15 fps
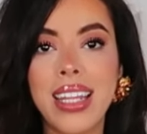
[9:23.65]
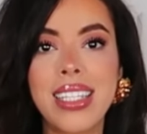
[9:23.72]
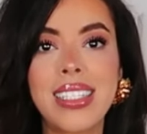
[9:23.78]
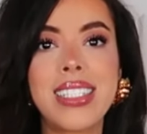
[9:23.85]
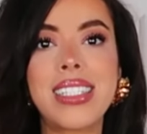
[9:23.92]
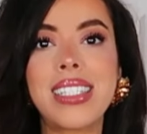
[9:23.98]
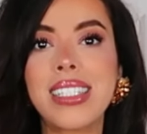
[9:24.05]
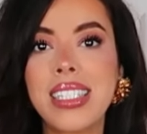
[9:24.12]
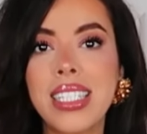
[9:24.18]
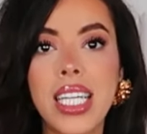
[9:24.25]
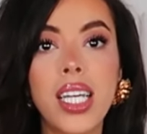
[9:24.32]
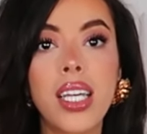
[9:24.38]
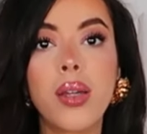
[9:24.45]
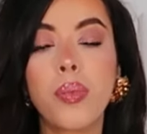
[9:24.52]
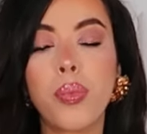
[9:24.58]
This is
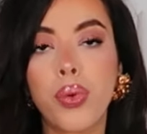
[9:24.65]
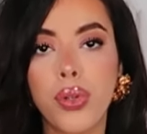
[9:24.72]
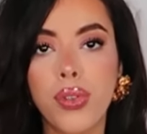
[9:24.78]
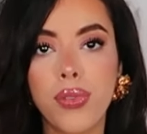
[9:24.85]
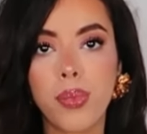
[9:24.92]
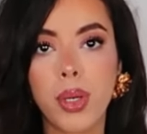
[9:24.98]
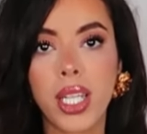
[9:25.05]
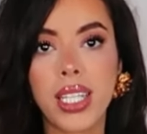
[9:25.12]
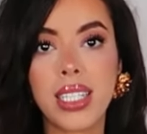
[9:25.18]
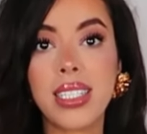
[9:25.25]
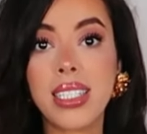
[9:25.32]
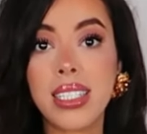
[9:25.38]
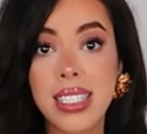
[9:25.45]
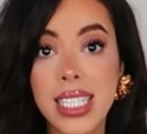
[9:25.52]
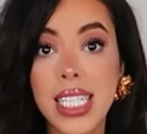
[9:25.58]
still improvement.
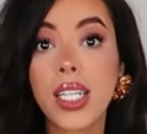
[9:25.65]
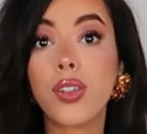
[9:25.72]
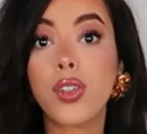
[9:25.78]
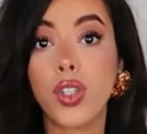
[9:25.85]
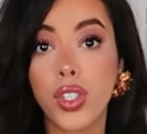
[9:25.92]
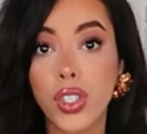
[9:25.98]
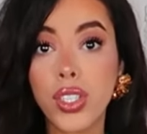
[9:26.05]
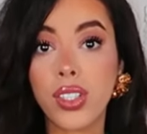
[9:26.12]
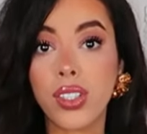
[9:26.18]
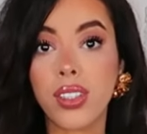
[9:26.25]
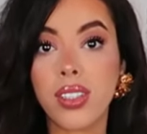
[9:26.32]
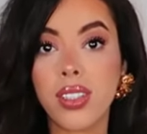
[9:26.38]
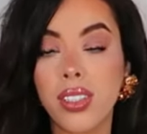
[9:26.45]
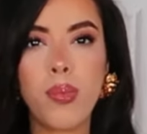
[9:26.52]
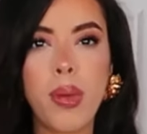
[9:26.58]
This is still
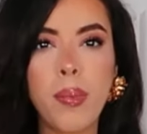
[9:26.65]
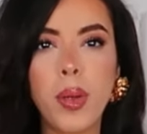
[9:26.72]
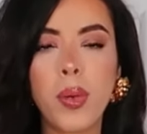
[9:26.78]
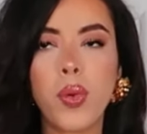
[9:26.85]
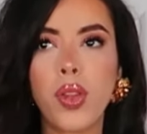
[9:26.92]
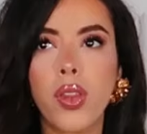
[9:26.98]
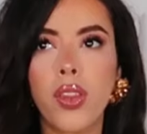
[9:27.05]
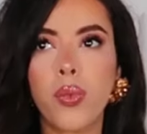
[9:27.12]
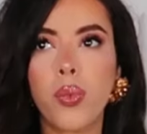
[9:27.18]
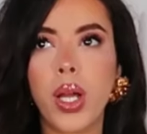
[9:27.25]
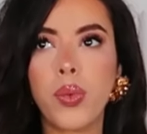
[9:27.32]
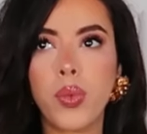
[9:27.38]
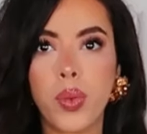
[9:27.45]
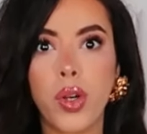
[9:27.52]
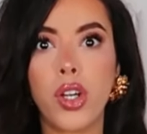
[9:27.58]
good. Remember
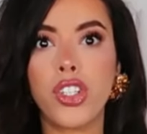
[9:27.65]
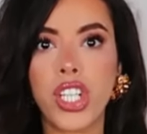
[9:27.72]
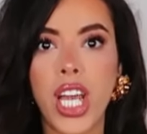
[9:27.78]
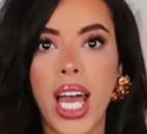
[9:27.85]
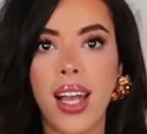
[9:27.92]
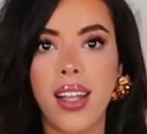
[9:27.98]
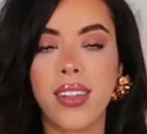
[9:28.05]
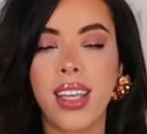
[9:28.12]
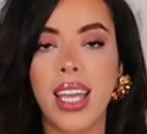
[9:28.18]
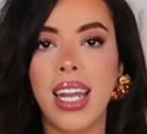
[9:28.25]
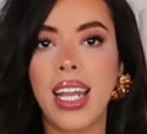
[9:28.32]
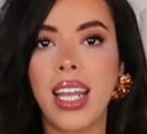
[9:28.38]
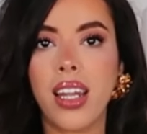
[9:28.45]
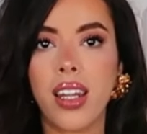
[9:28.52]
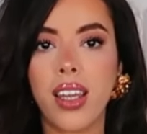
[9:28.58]
when we were a child,
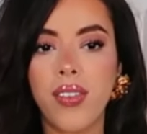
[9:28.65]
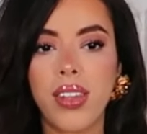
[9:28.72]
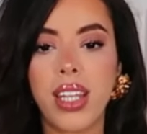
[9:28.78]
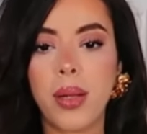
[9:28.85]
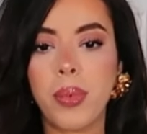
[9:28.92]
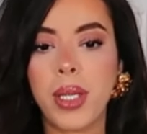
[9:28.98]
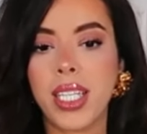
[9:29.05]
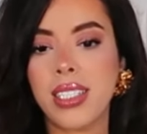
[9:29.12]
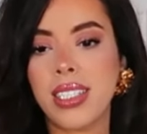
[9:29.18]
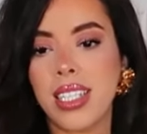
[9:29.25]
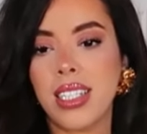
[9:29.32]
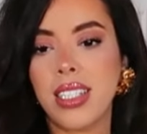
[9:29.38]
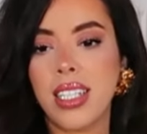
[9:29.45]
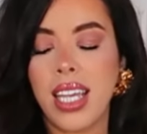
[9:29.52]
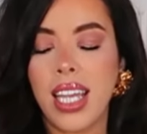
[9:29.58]
and I love that because
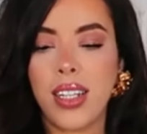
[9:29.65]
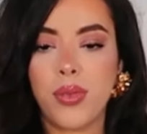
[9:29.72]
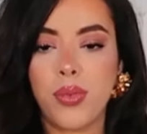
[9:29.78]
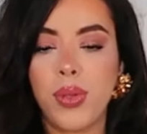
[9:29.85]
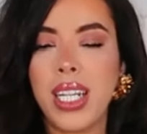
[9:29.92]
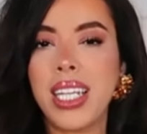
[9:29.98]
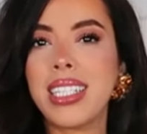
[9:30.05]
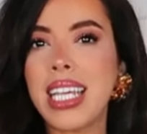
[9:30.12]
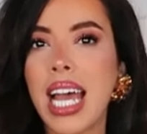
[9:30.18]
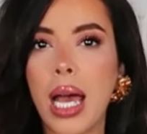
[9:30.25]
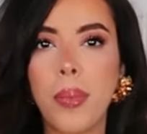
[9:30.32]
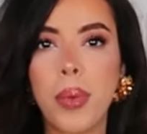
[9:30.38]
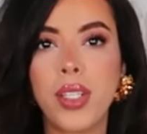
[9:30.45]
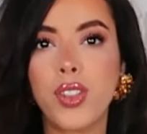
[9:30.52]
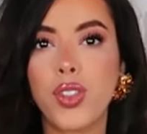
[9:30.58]
it, it really
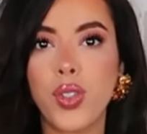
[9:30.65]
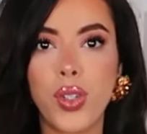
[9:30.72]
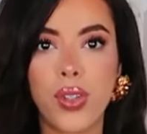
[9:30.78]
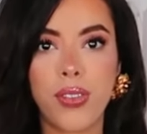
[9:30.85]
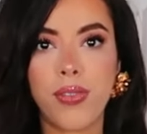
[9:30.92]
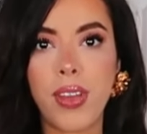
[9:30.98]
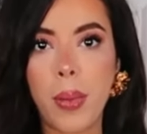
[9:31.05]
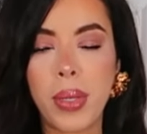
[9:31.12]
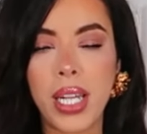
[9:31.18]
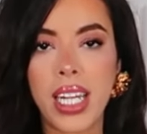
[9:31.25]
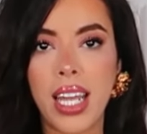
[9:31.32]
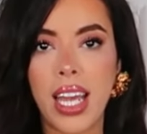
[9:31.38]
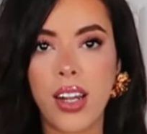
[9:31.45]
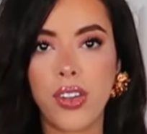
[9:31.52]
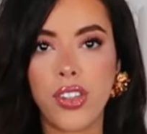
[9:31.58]
tap into your
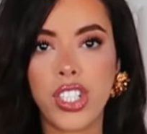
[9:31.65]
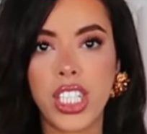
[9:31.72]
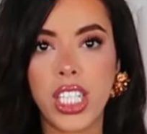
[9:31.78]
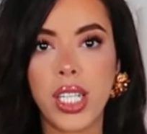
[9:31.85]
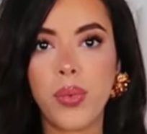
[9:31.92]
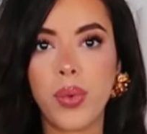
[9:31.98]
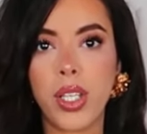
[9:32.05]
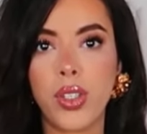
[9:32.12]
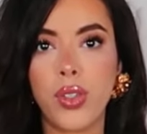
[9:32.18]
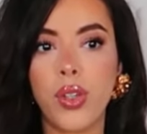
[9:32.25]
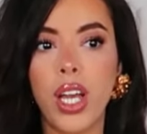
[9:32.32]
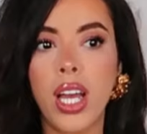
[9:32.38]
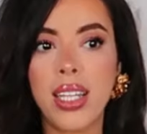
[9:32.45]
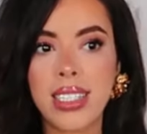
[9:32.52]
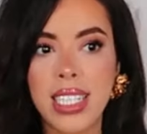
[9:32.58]
feminine energy when
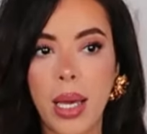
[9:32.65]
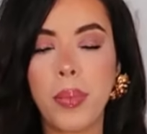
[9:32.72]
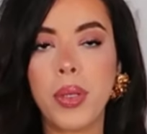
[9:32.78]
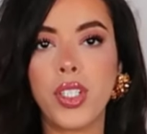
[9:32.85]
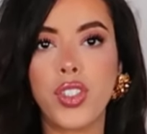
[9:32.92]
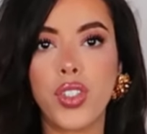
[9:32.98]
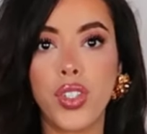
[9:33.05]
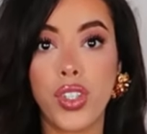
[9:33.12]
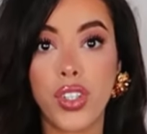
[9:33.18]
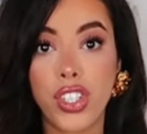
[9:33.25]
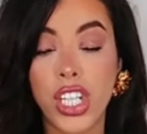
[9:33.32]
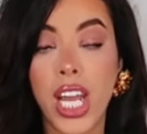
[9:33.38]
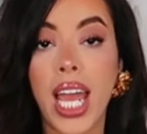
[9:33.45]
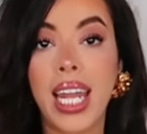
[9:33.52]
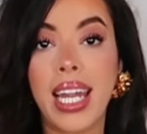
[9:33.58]
you tap into your
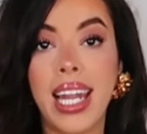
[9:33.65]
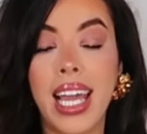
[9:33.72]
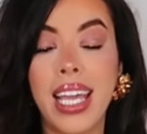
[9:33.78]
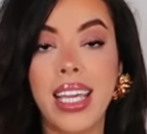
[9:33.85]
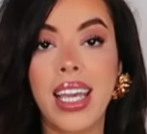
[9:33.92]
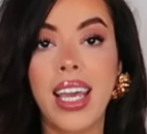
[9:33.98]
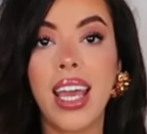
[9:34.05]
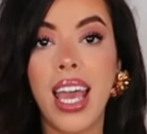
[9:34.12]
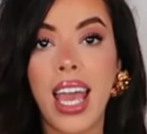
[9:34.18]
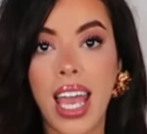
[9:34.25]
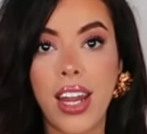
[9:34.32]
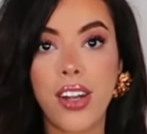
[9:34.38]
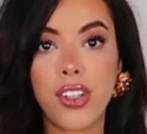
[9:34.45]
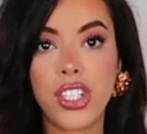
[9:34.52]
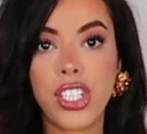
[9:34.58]
childlike
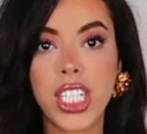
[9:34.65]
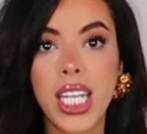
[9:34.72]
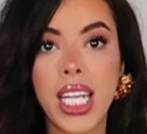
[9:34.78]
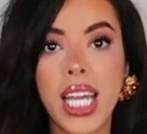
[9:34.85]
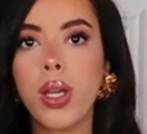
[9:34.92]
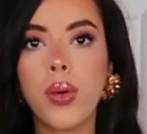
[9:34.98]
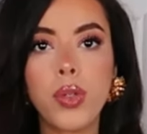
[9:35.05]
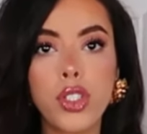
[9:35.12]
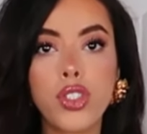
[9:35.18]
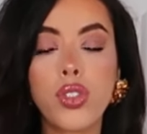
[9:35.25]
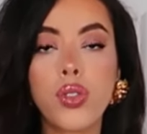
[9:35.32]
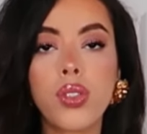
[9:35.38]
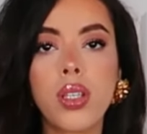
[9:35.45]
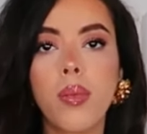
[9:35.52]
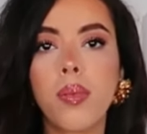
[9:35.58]
energy. We would
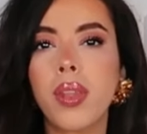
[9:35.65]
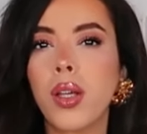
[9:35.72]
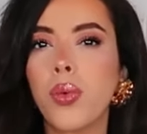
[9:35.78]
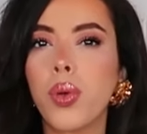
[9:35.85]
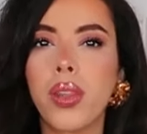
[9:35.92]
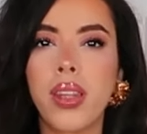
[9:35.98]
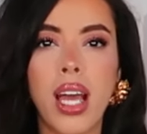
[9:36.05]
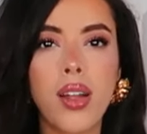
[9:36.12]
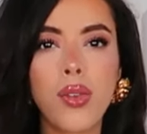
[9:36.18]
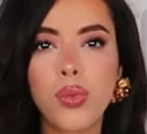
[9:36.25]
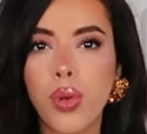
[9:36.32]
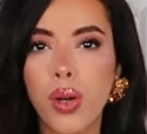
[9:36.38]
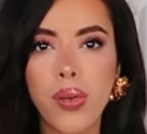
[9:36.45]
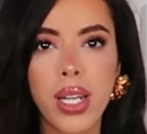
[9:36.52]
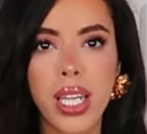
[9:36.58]
do something
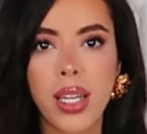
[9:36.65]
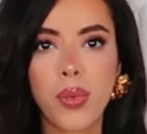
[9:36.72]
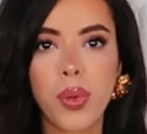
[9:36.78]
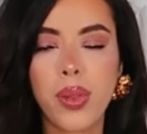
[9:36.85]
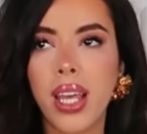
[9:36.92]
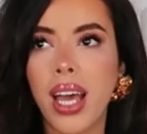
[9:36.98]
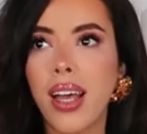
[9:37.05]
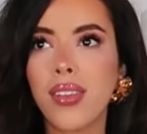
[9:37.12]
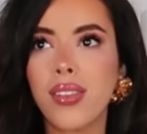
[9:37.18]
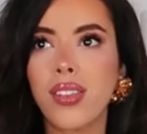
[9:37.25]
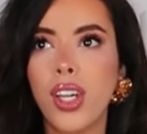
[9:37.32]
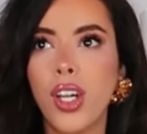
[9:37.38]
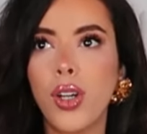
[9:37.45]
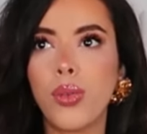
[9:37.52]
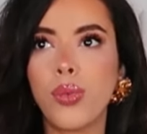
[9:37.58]
without worrying, without
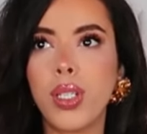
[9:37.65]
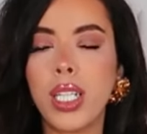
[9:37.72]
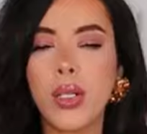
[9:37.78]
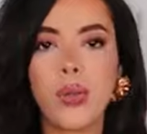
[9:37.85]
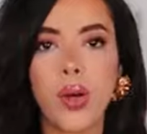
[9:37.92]
really